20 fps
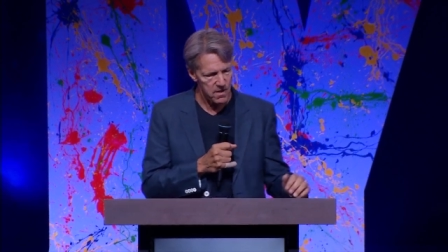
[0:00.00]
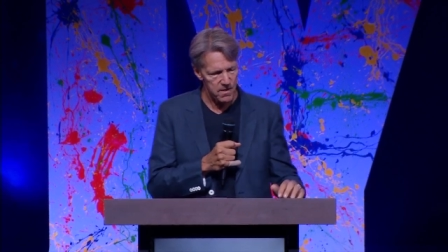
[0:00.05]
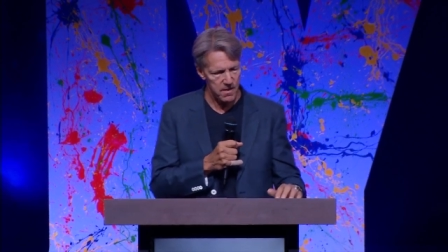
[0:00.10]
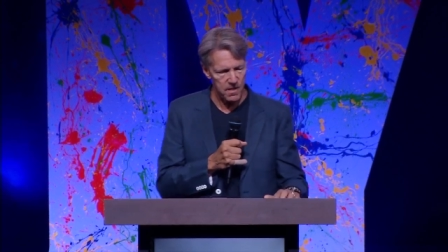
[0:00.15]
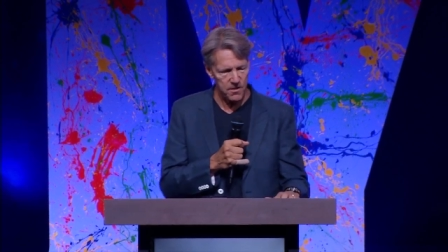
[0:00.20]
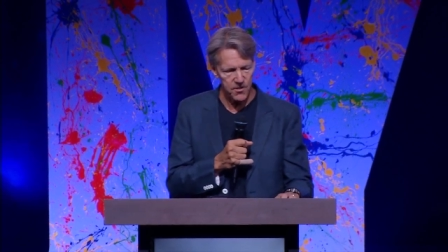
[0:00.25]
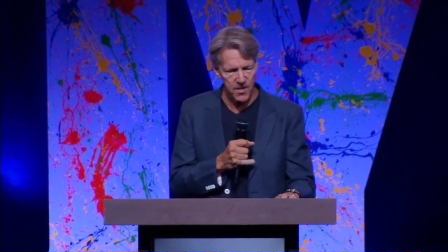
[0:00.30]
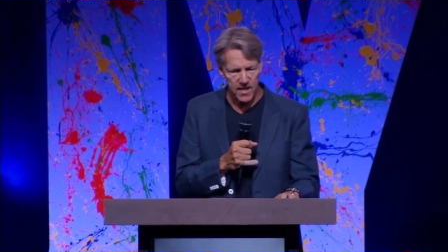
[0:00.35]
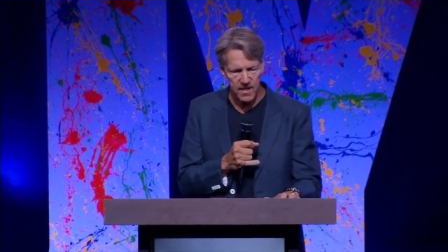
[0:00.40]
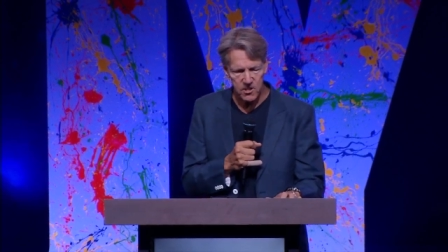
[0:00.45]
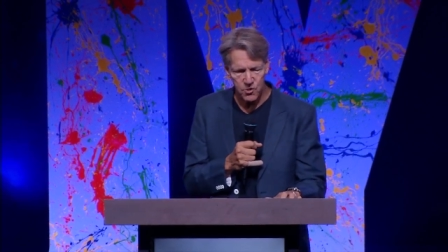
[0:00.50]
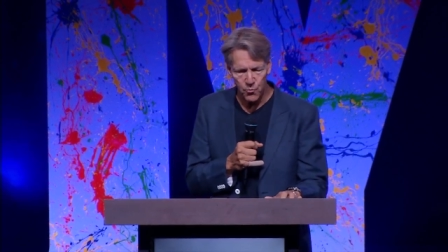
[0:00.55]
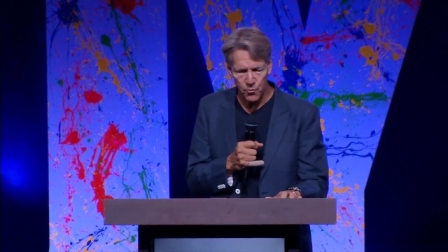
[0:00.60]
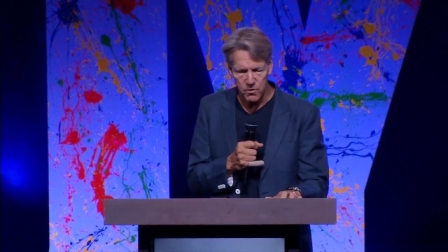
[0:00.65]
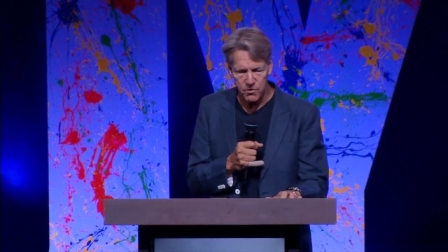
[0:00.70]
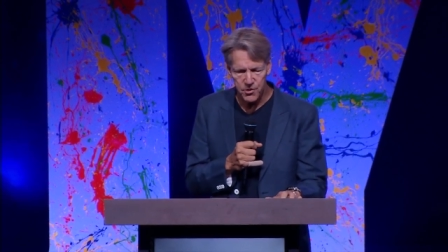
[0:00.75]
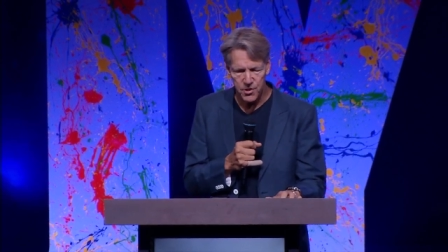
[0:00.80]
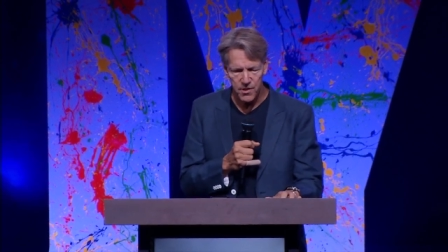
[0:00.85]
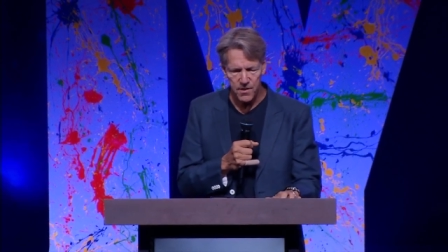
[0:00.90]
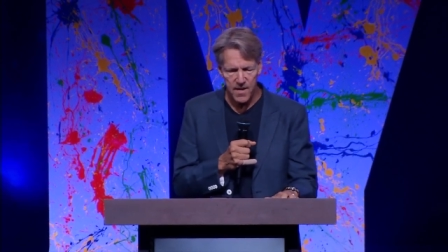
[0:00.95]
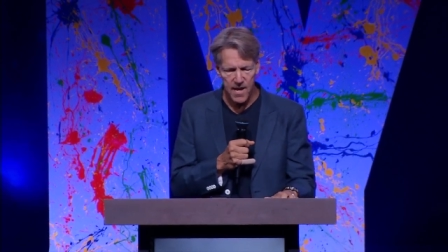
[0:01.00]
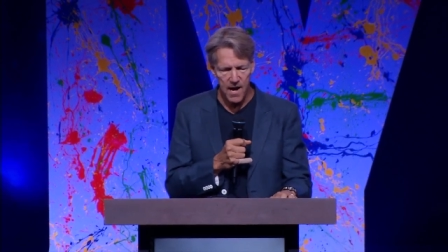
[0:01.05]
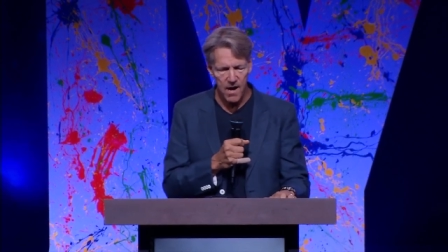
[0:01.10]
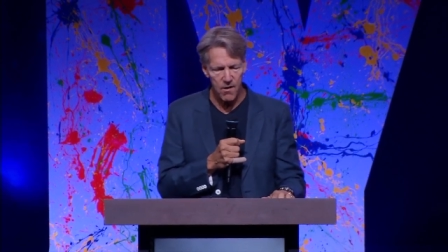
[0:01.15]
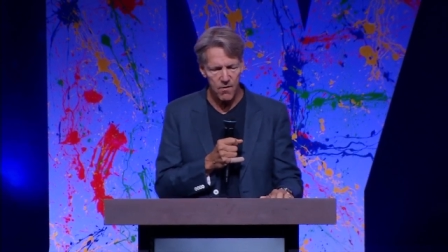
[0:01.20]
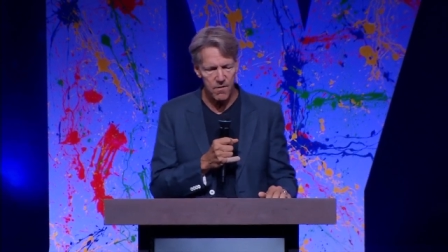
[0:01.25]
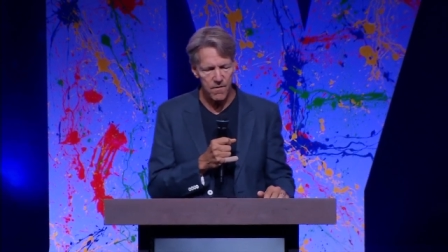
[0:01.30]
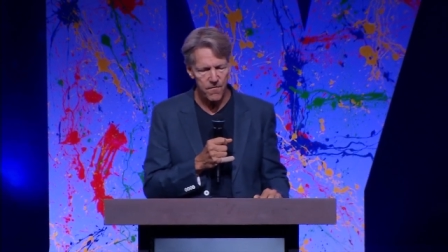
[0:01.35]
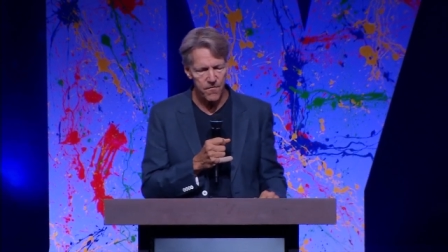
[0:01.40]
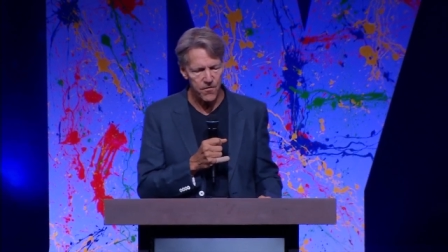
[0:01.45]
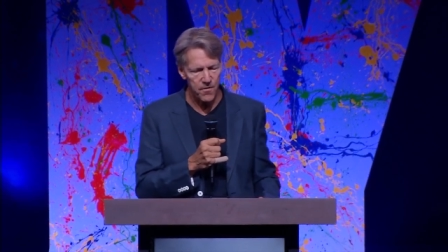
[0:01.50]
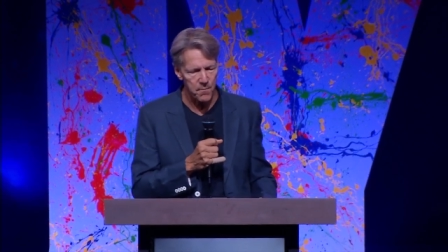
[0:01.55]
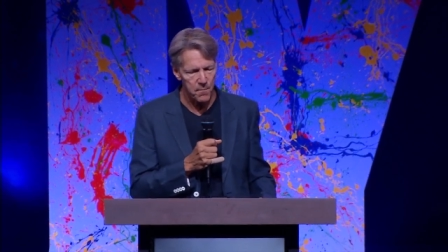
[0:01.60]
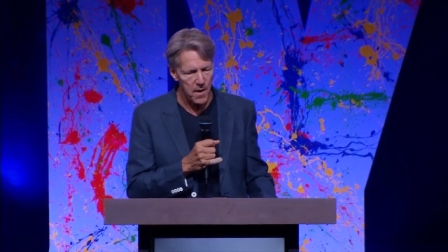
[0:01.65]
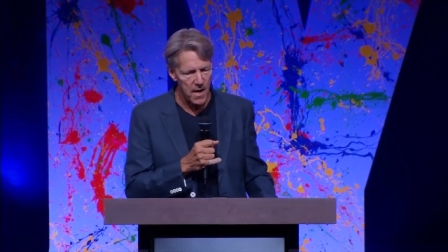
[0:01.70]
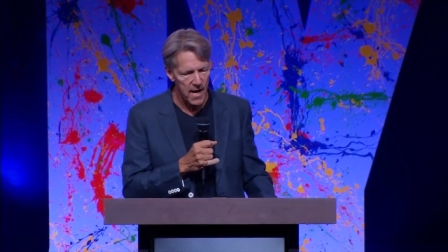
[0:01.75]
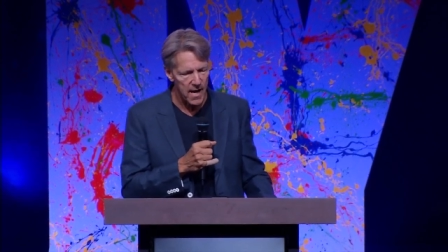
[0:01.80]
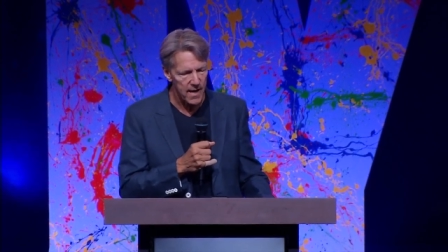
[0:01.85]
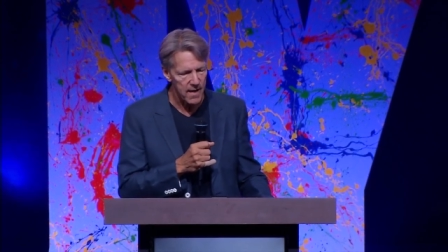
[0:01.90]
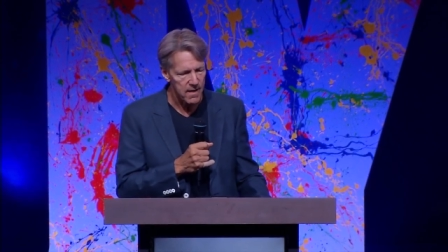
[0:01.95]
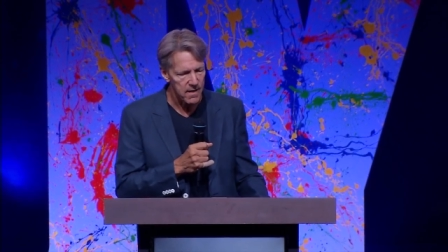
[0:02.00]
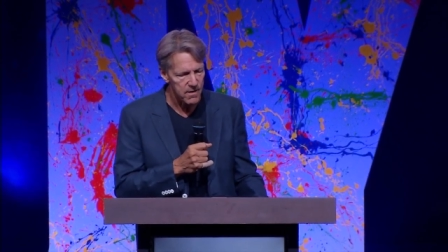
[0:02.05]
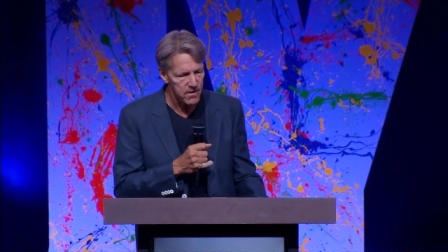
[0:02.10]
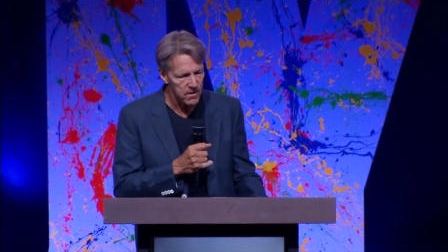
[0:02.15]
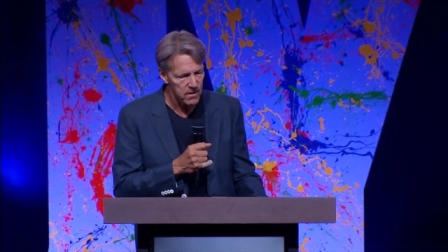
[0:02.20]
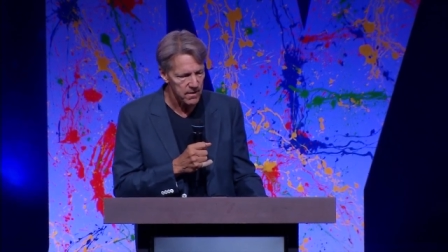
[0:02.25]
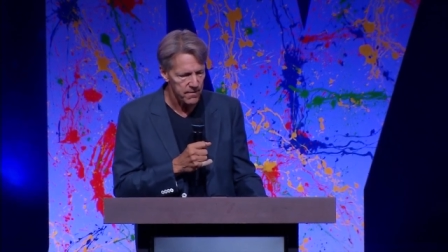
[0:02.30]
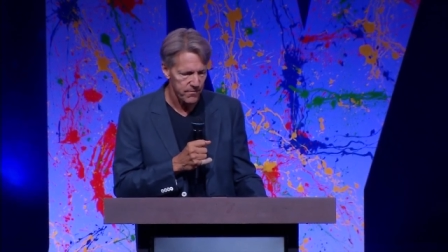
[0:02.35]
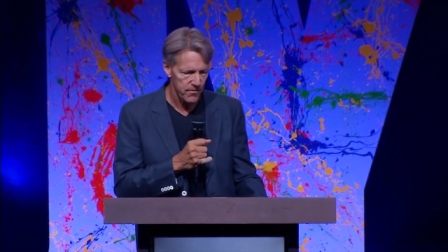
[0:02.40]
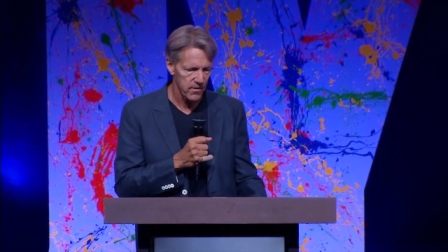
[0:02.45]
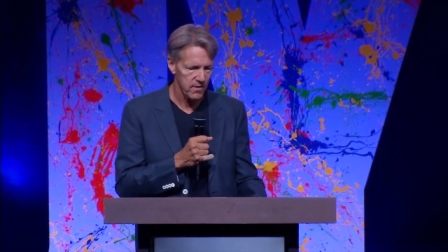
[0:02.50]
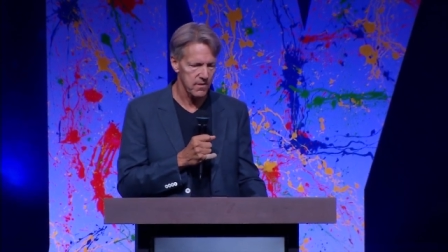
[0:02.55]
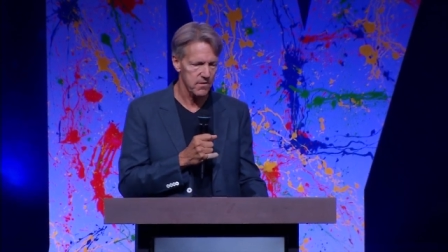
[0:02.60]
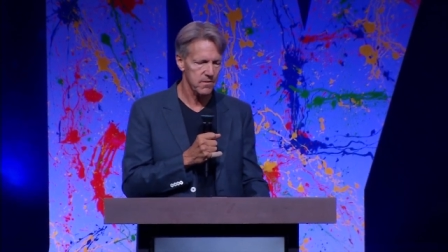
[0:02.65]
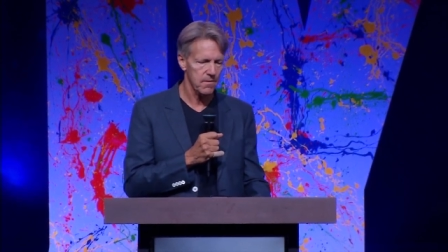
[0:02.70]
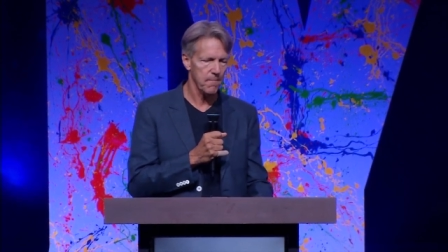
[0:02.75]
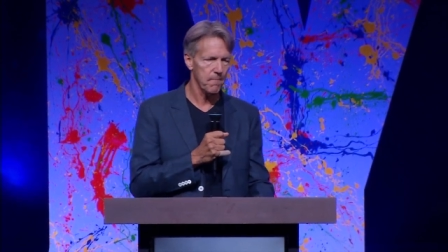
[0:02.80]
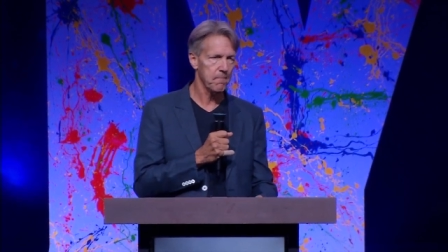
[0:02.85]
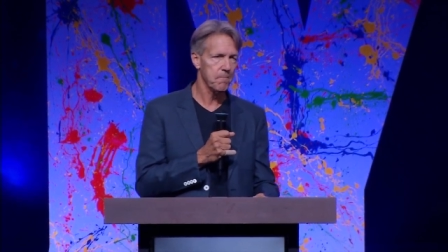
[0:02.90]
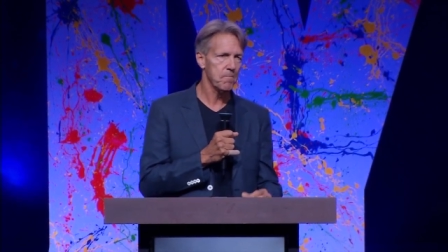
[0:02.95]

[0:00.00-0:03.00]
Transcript: that things will turn out for my deliverance.